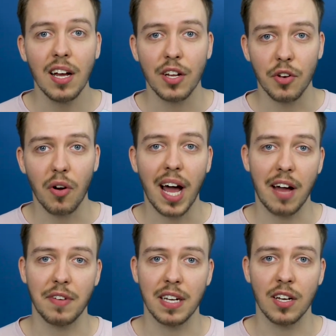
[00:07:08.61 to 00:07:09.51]
not
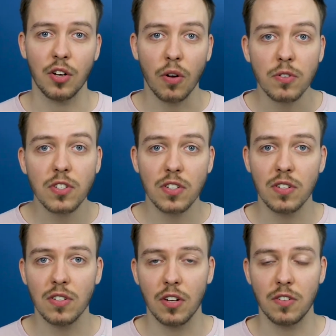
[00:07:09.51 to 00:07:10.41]
having
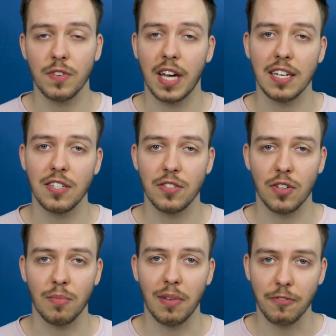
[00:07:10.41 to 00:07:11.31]
constant notifications
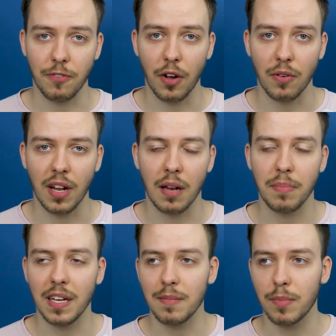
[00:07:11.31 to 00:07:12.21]
on my phone and
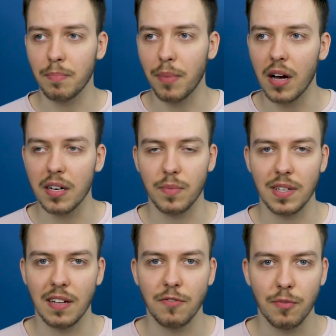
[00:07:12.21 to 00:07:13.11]
being bombarded with
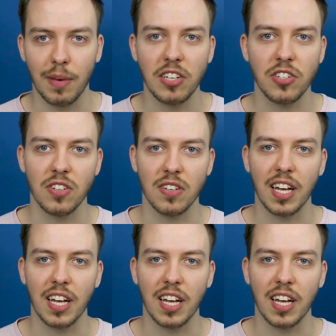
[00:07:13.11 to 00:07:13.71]
information.